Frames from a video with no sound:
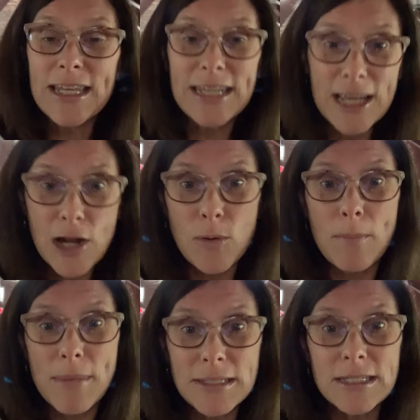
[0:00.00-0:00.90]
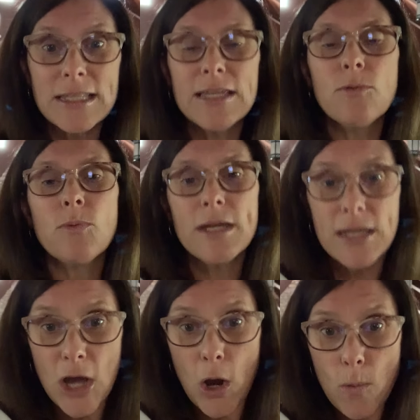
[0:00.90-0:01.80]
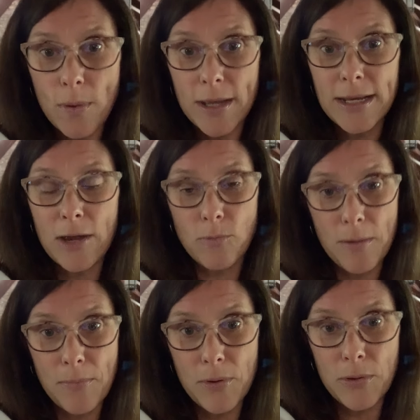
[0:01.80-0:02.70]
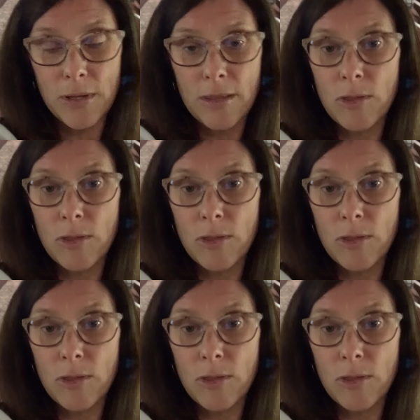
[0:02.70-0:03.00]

and incrementally reopen at Rumple.